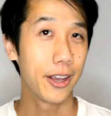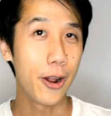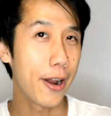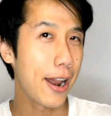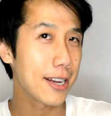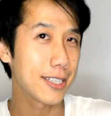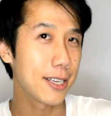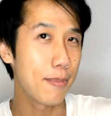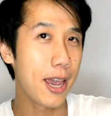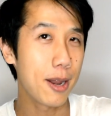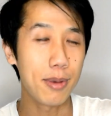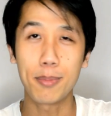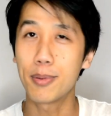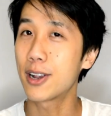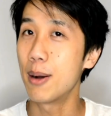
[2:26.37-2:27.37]
know, it actually made
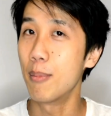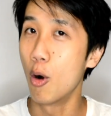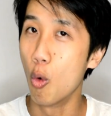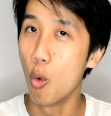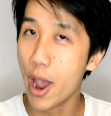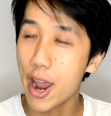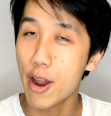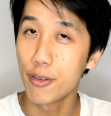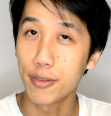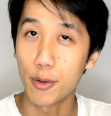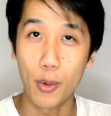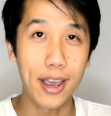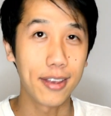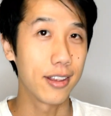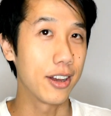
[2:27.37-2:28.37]
me become aware of the
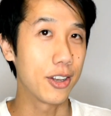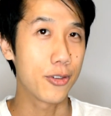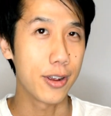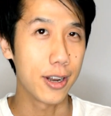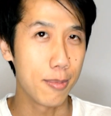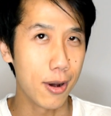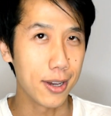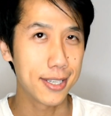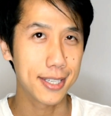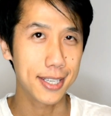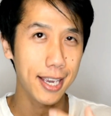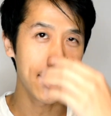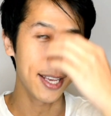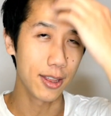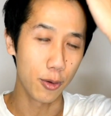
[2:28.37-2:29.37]
way that I treated my
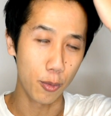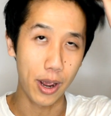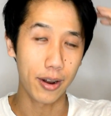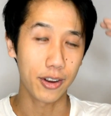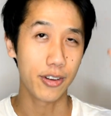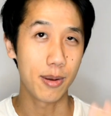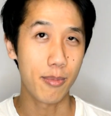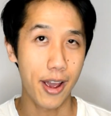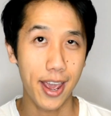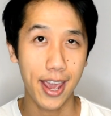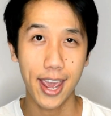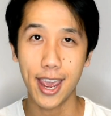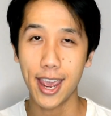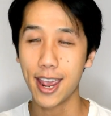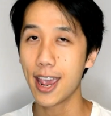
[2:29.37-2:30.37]
skin, the way I treated my
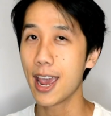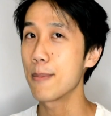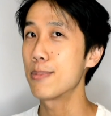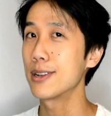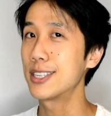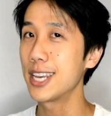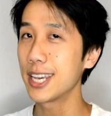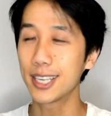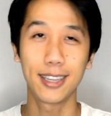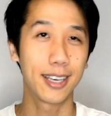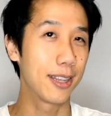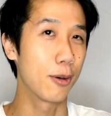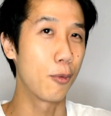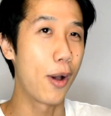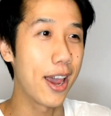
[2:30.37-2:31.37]
hair, and particularly
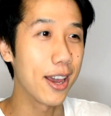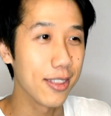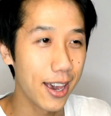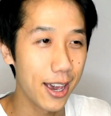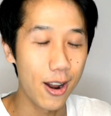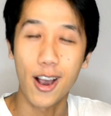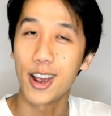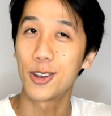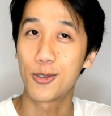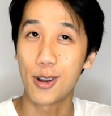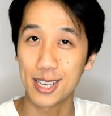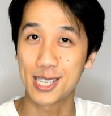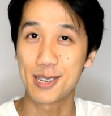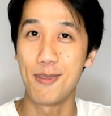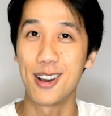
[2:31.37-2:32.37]
the way that I
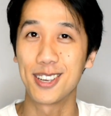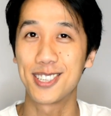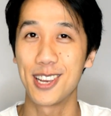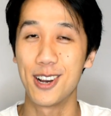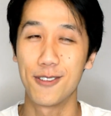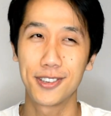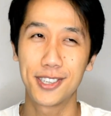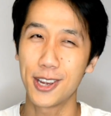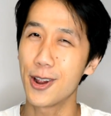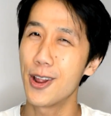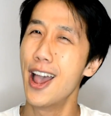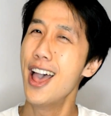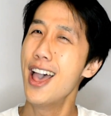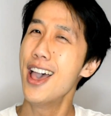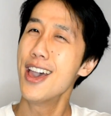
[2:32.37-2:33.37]
dressed myself. So
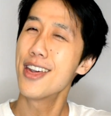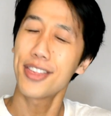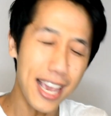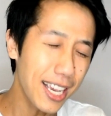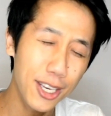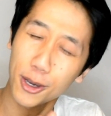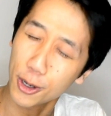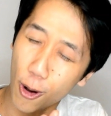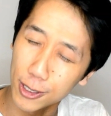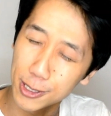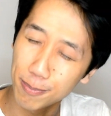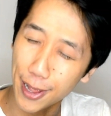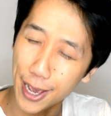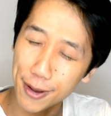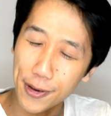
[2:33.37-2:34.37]
thank you,
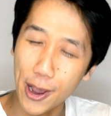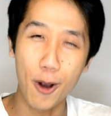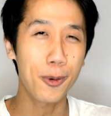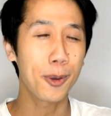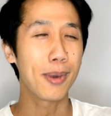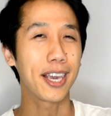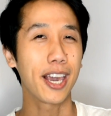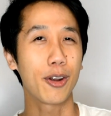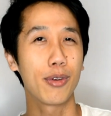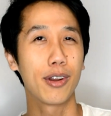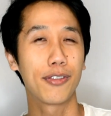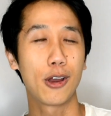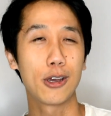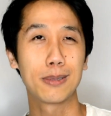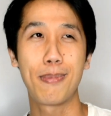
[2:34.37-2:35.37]
cosplay, for helping me get rid of
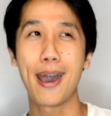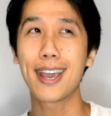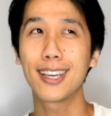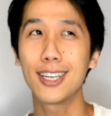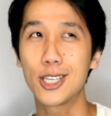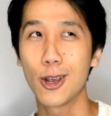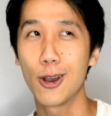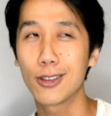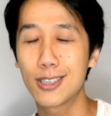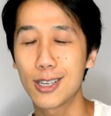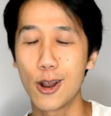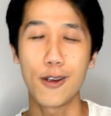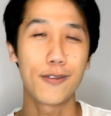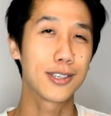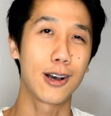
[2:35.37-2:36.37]
those baggy shirts and
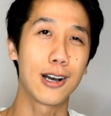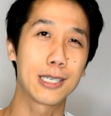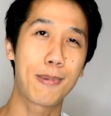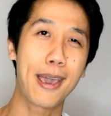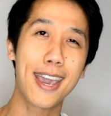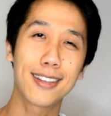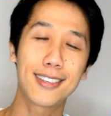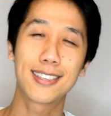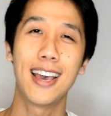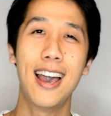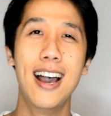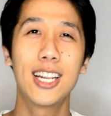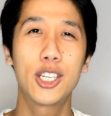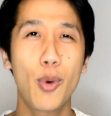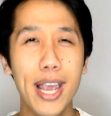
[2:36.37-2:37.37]
oversized pants
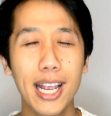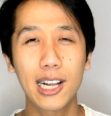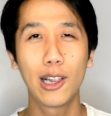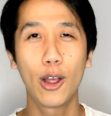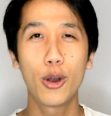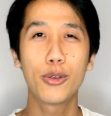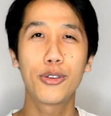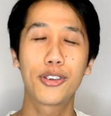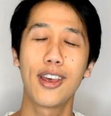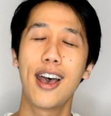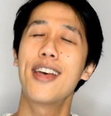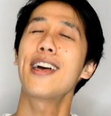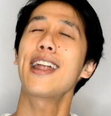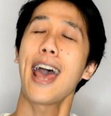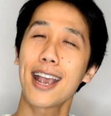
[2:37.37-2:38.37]
to wear clothes
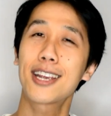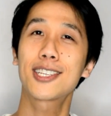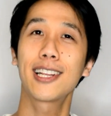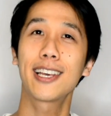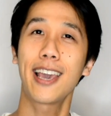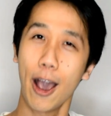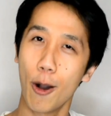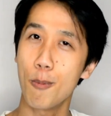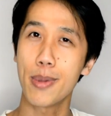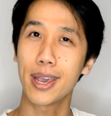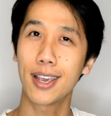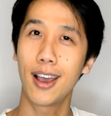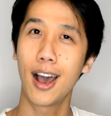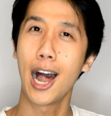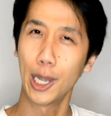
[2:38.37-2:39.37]
that actually help
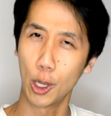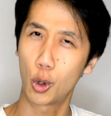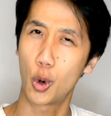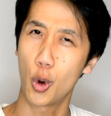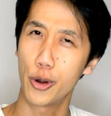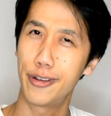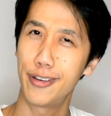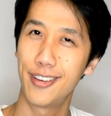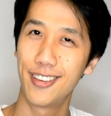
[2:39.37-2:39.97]
me look good.